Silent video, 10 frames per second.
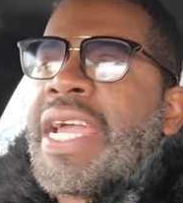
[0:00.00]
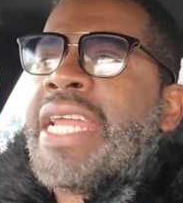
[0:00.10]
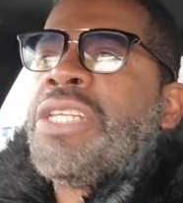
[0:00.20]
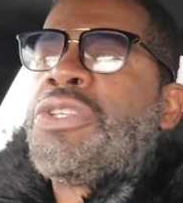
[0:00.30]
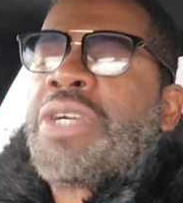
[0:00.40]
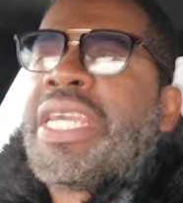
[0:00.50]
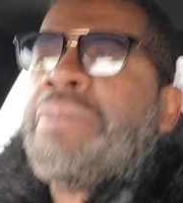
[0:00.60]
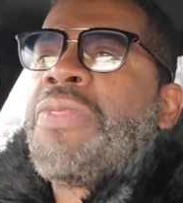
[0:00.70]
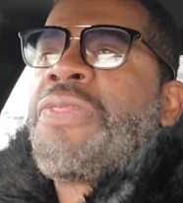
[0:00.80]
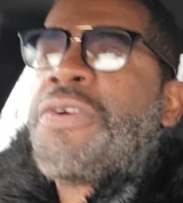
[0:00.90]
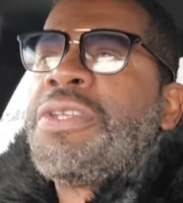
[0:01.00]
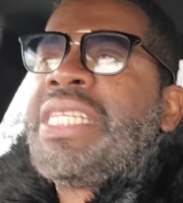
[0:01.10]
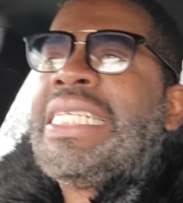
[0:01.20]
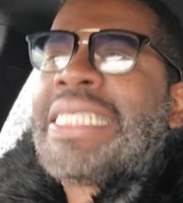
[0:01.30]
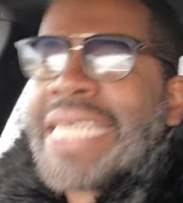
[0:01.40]
and it took him
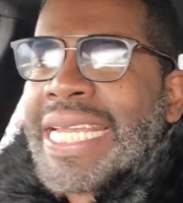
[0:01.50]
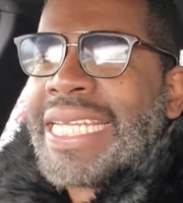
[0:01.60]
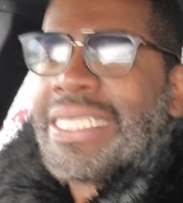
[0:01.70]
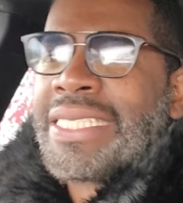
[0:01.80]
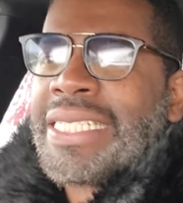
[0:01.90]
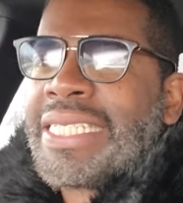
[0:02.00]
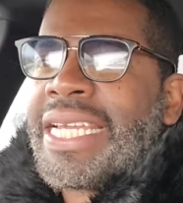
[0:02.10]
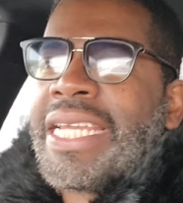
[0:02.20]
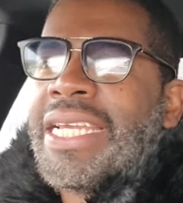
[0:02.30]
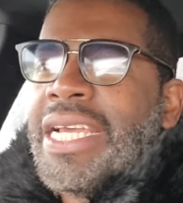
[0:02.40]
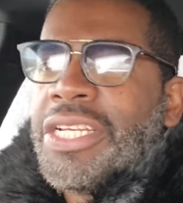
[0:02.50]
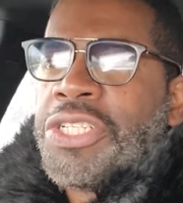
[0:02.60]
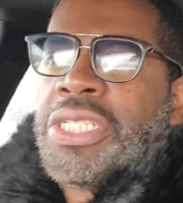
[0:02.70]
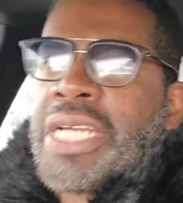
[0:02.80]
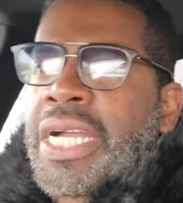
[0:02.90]
30 seconds to say,
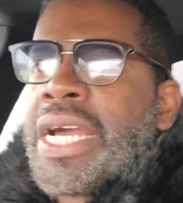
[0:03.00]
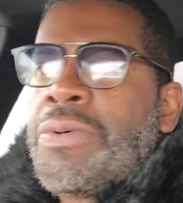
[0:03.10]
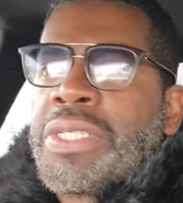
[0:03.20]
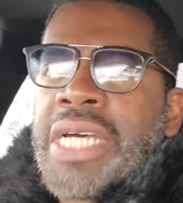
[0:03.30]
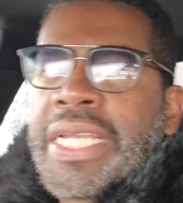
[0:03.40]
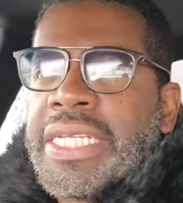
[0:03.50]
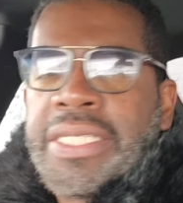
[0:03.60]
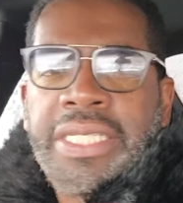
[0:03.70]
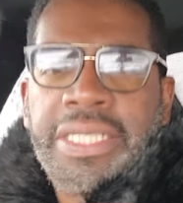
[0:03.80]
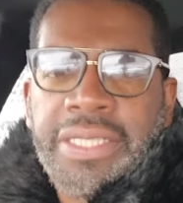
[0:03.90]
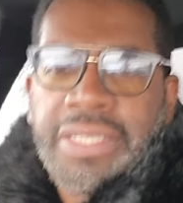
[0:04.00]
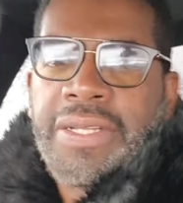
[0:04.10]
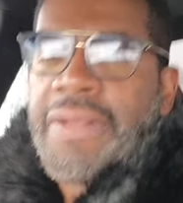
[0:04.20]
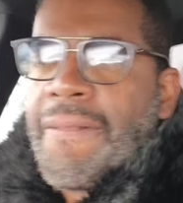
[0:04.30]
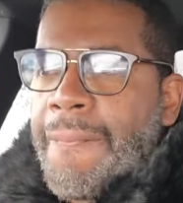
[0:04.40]
she's got Kawasaki disease.
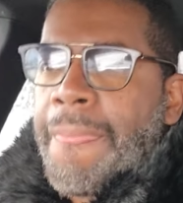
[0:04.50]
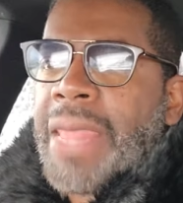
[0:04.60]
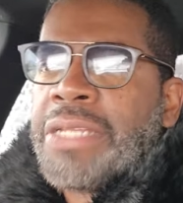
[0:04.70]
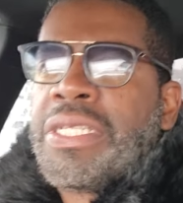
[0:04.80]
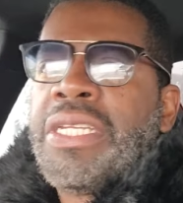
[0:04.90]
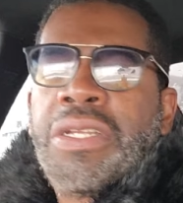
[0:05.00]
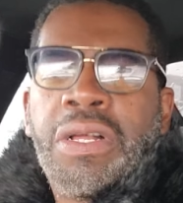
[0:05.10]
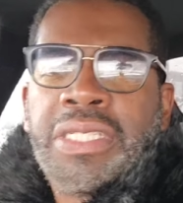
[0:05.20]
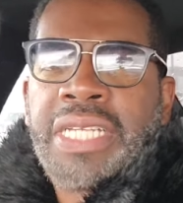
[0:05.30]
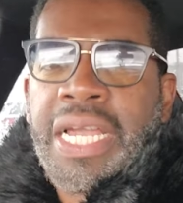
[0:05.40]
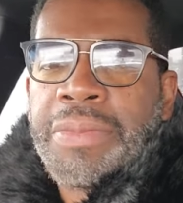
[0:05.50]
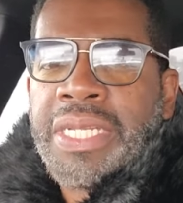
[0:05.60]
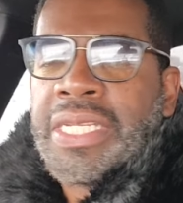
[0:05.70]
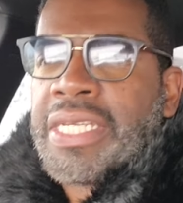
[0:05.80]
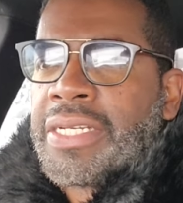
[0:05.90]
I've seen it all the time in
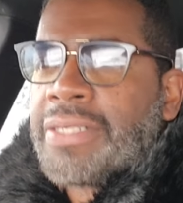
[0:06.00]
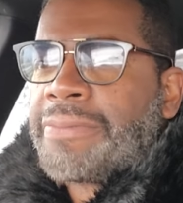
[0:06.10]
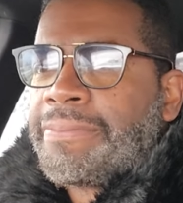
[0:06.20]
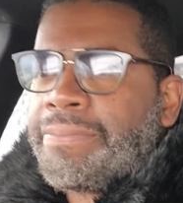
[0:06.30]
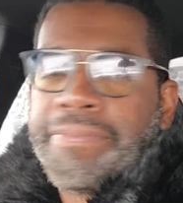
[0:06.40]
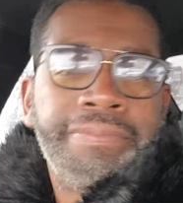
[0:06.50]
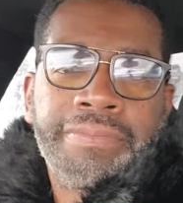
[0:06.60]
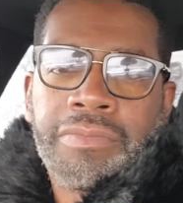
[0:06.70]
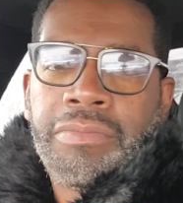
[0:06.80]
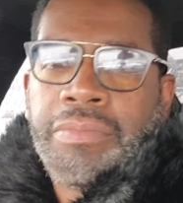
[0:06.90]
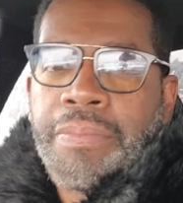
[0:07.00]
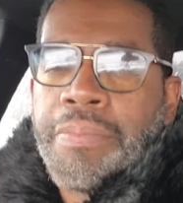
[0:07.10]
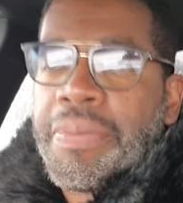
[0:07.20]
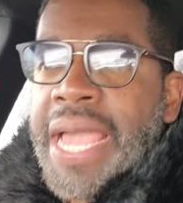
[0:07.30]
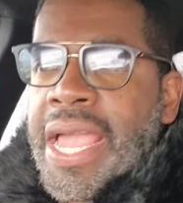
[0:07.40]
India.
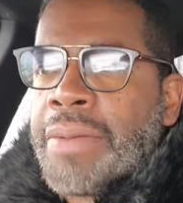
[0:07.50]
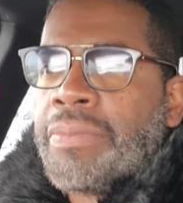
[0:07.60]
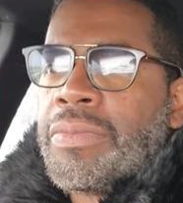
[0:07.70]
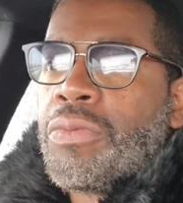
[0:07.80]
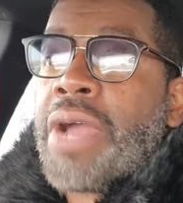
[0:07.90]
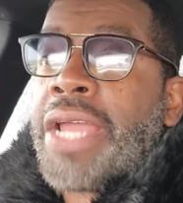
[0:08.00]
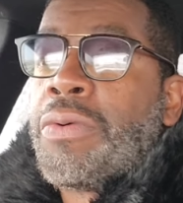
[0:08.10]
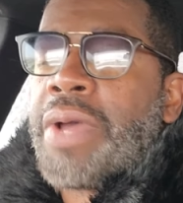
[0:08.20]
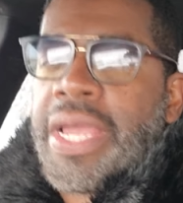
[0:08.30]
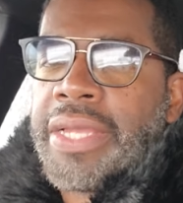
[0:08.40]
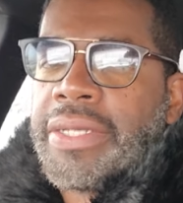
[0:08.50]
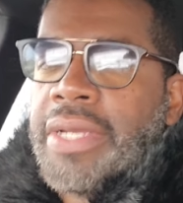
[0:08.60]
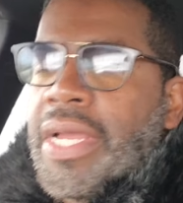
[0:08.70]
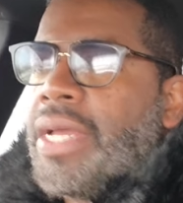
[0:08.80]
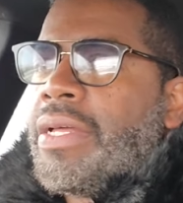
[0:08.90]
Bam, right away.
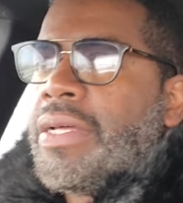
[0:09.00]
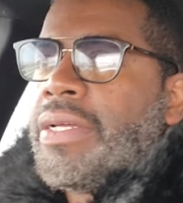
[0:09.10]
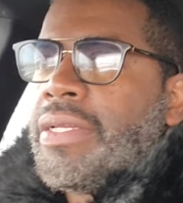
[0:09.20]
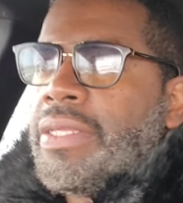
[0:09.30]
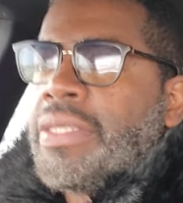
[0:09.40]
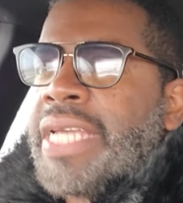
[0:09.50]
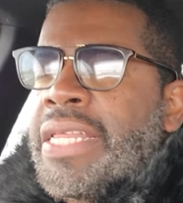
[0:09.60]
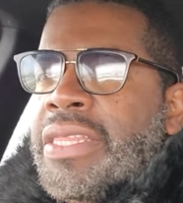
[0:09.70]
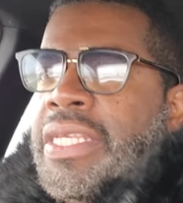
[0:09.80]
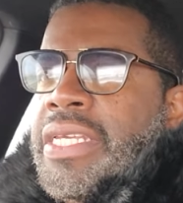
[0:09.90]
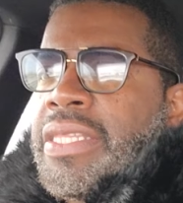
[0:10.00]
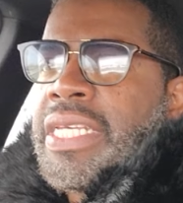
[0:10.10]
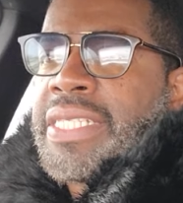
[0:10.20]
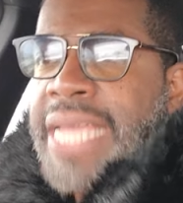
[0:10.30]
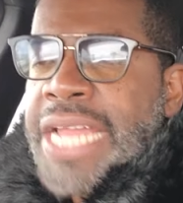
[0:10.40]

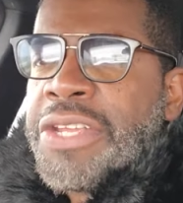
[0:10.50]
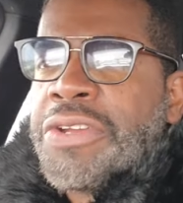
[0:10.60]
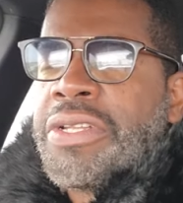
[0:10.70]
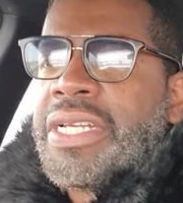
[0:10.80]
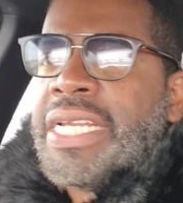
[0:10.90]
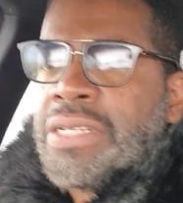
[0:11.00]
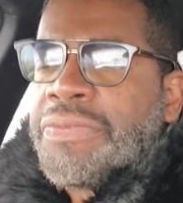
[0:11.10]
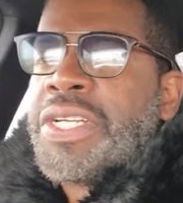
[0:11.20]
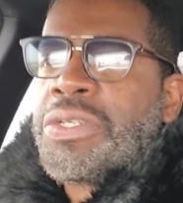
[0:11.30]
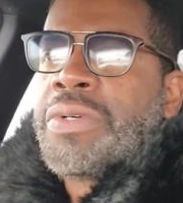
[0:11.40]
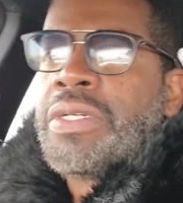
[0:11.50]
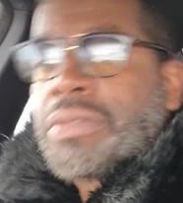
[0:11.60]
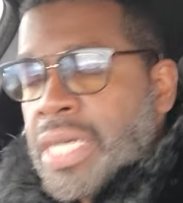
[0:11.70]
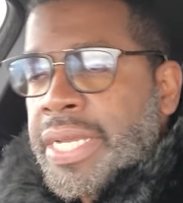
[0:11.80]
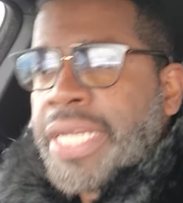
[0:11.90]
The tenured individual,
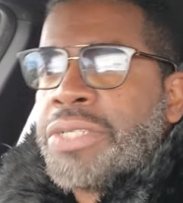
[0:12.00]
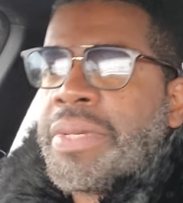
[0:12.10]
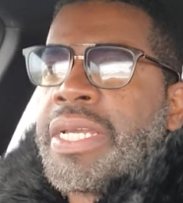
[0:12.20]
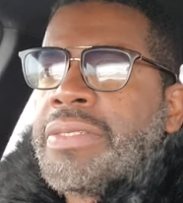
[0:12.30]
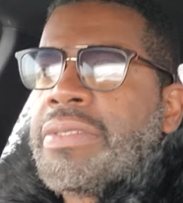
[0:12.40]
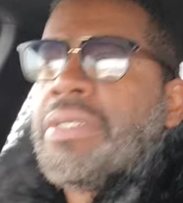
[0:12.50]
Caucasian man,